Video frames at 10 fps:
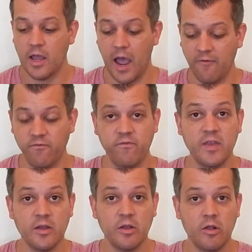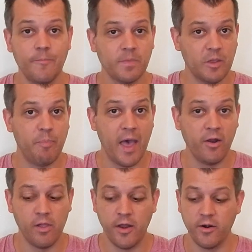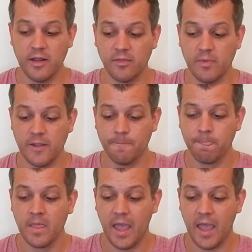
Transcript: I feel the pedal underneath me,